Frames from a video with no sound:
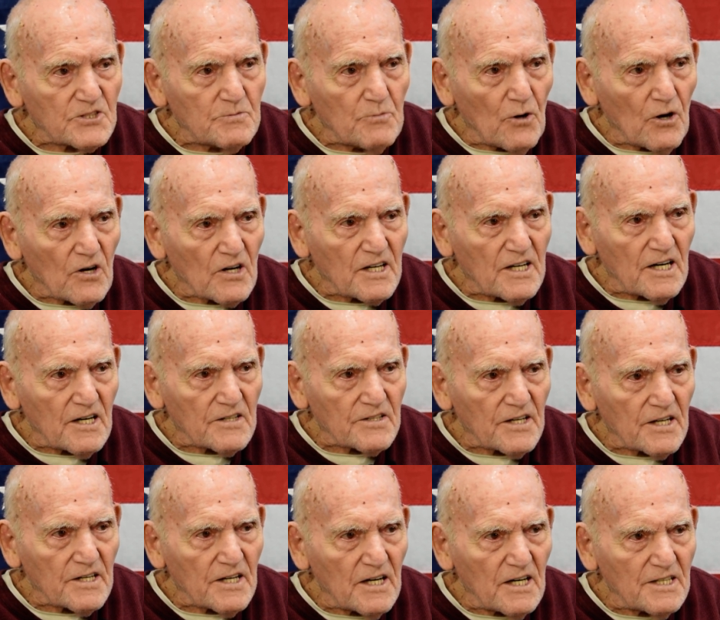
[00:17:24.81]
small car,
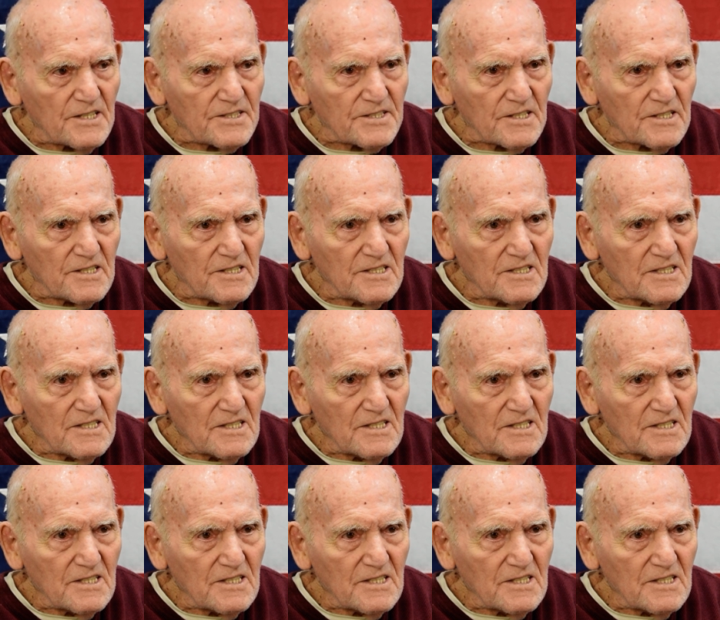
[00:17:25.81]
that Honda.